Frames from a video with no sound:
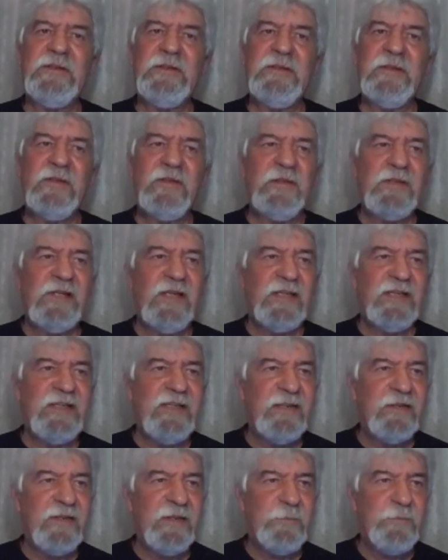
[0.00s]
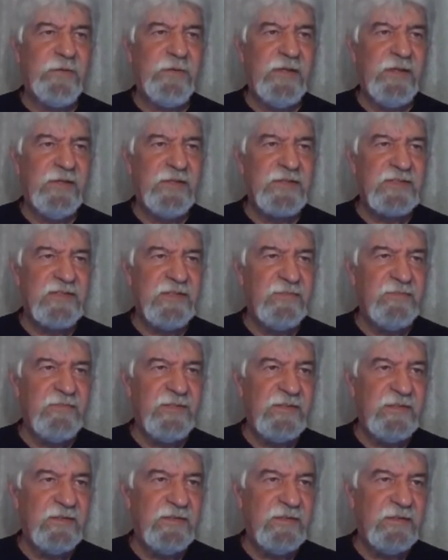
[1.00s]
Oh God, hear our prayer this evening.
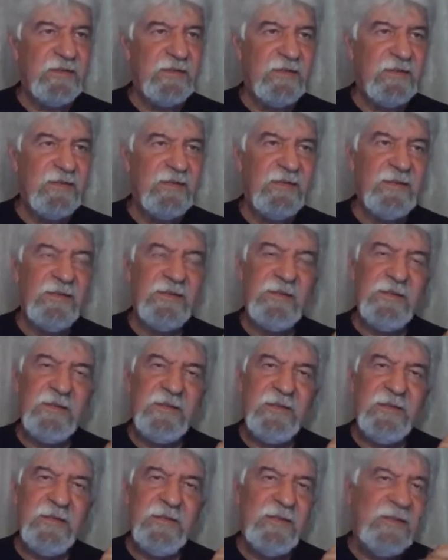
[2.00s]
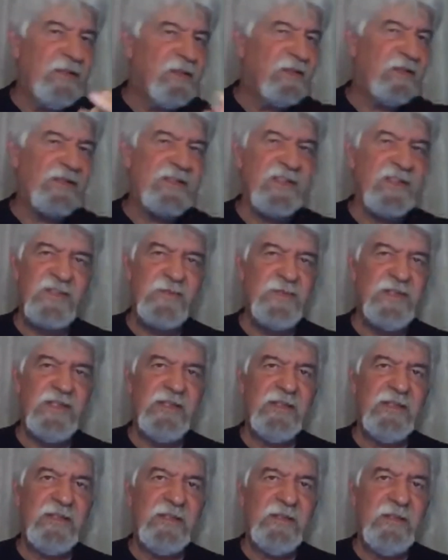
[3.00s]
Hear us as we
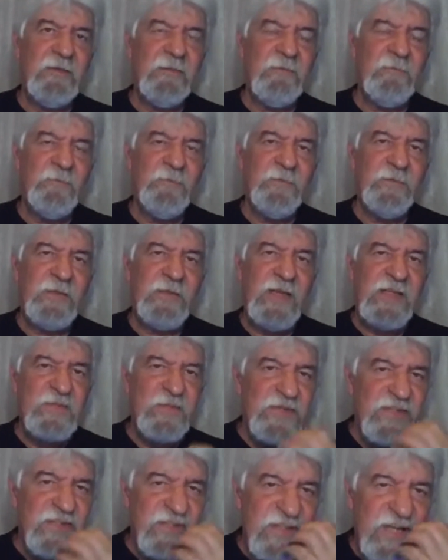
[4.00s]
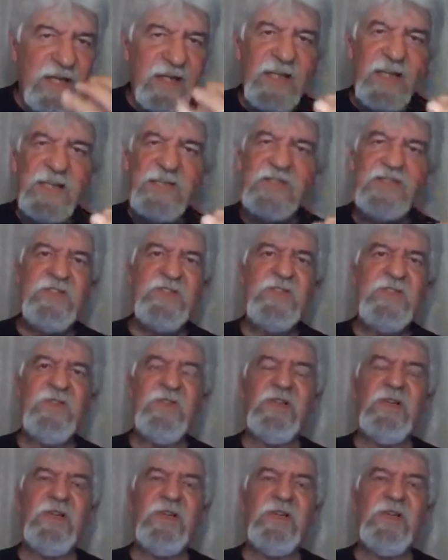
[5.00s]
shout out to you, Lord,